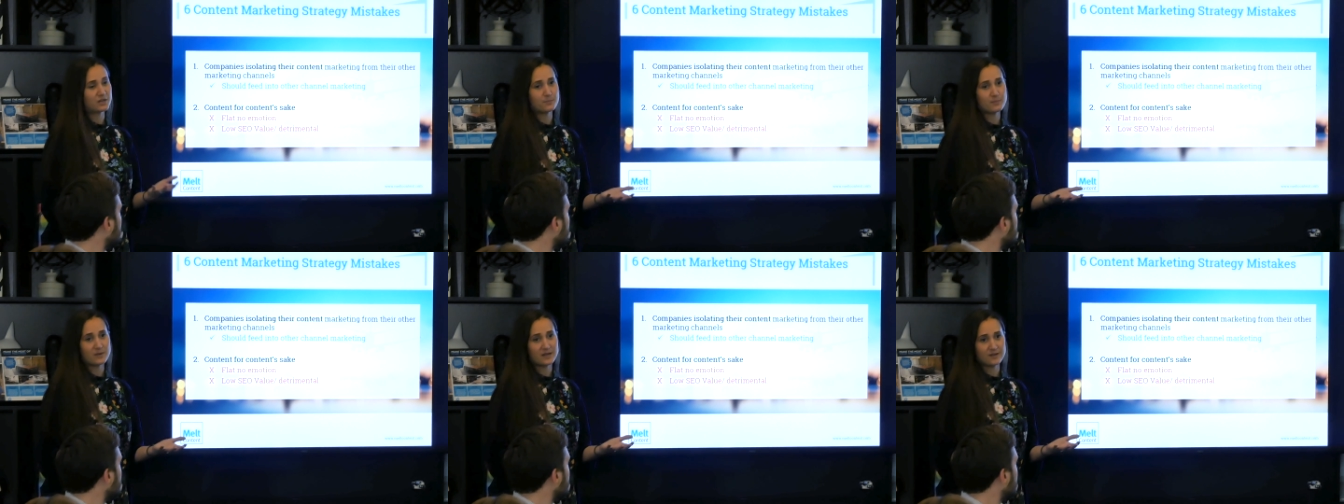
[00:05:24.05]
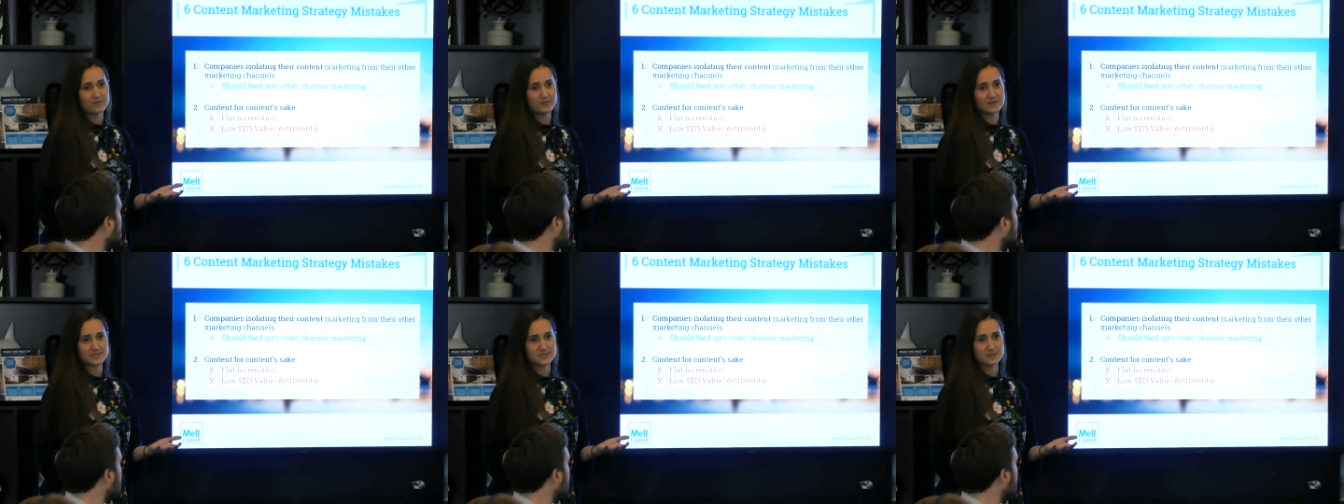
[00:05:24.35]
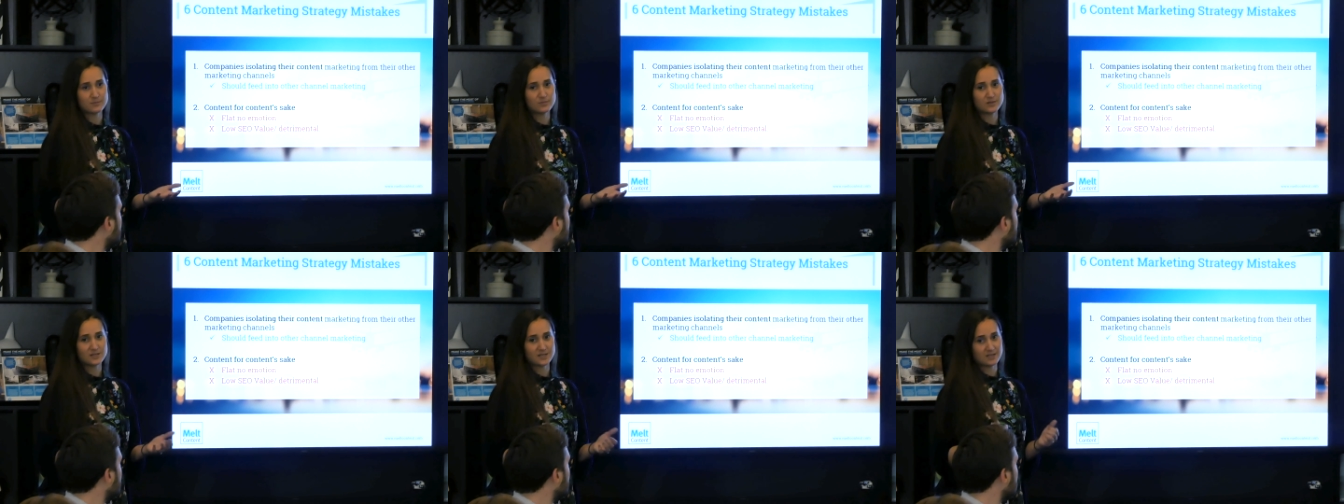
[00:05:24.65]
going to benefit
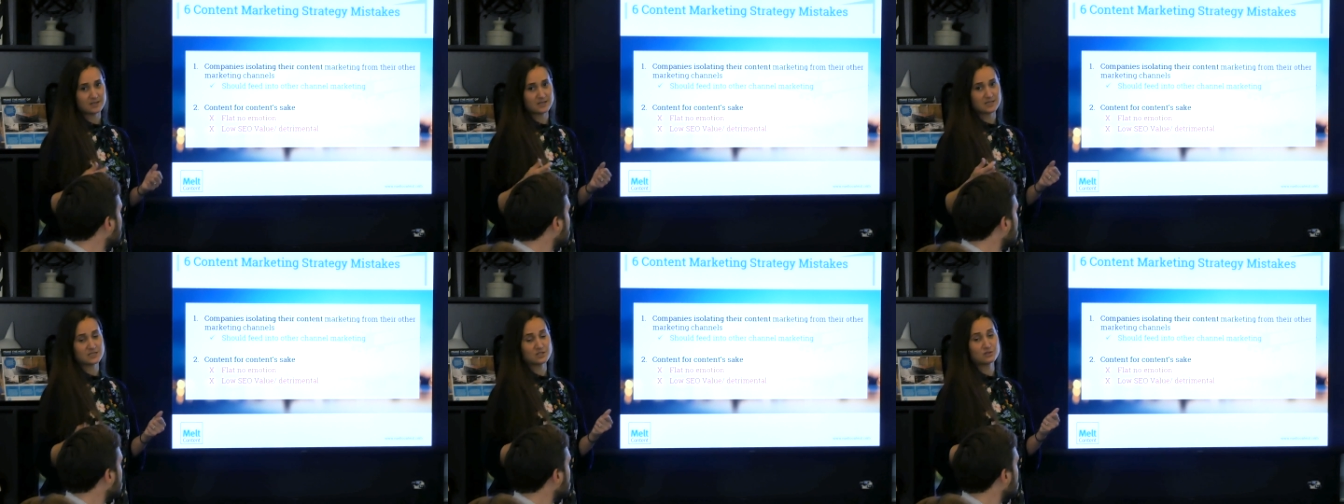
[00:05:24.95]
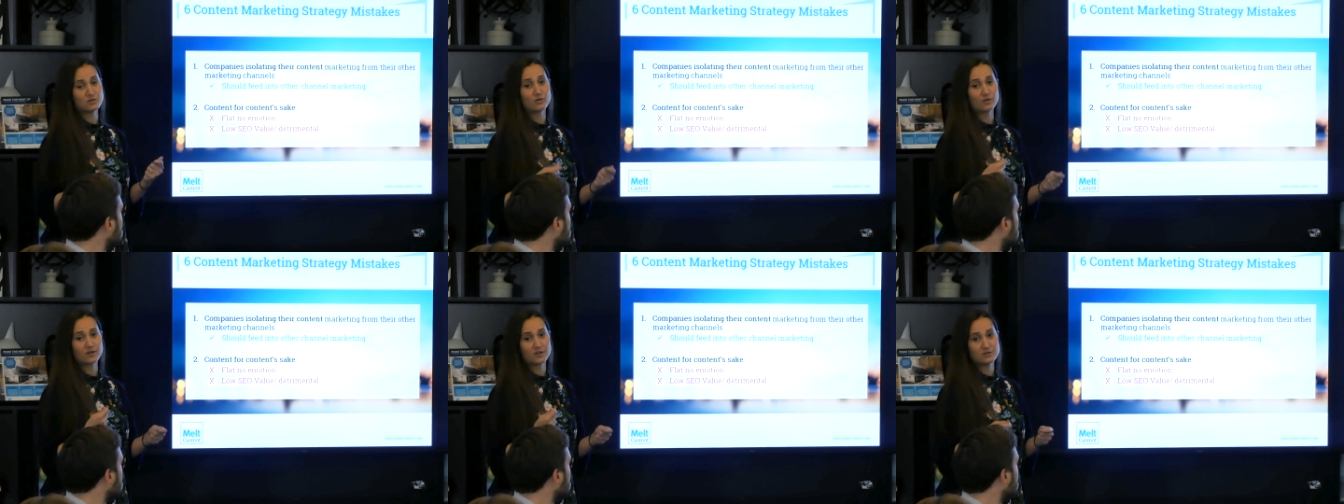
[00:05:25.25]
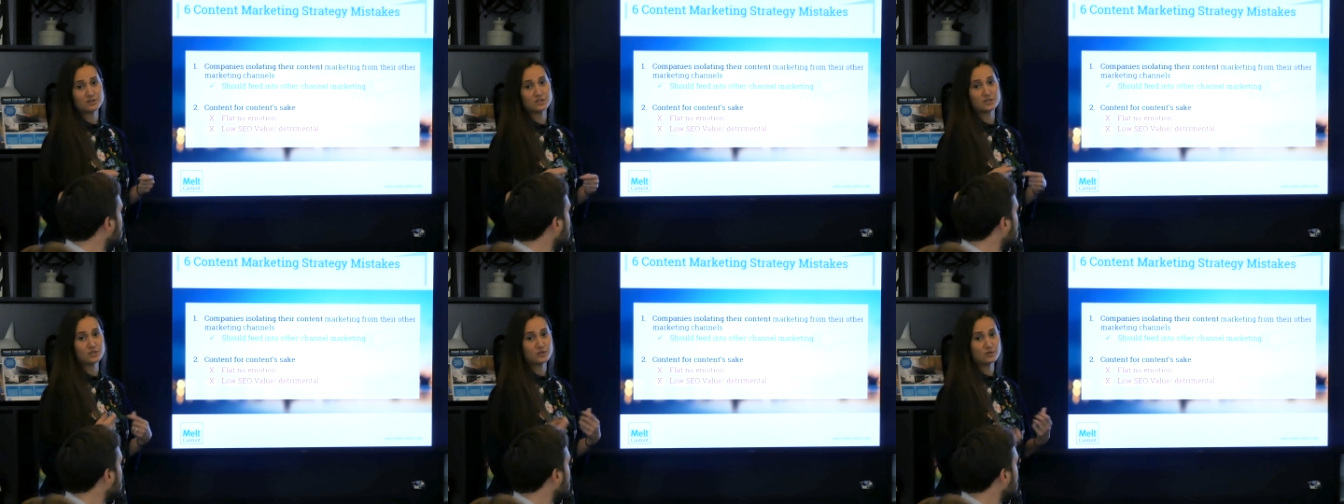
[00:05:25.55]
somebody and it's not
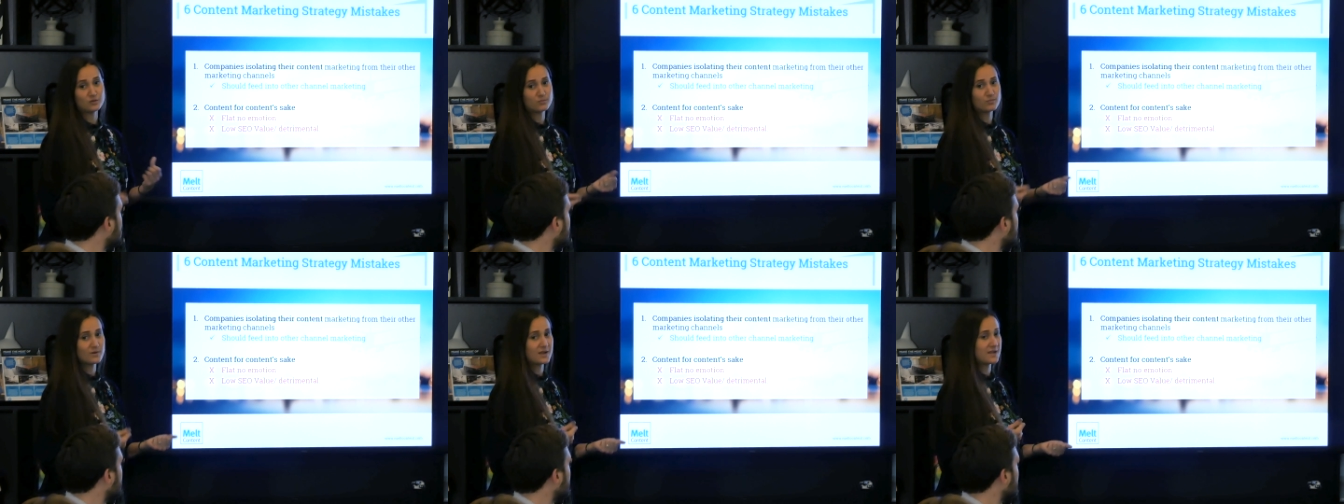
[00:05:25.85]
going to do your